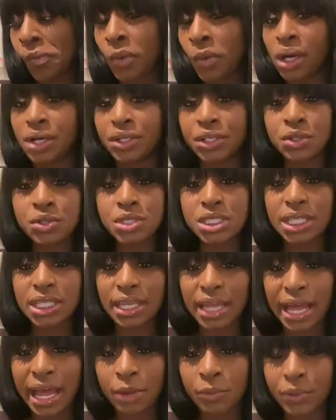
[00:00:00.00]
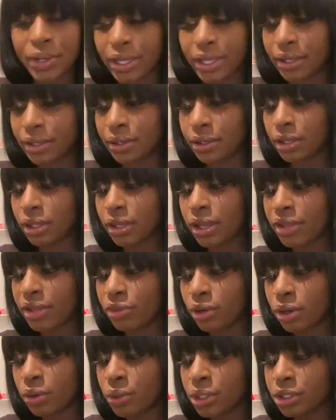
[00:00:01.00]
Usually I would cut
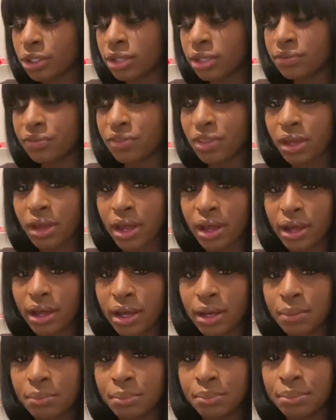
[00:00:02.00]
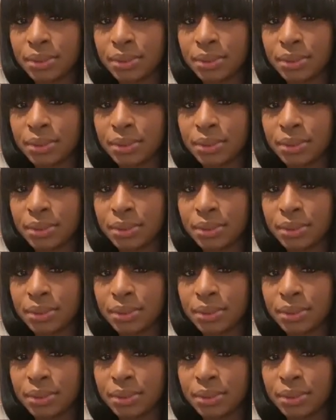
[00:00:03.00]
the corn off of the cob,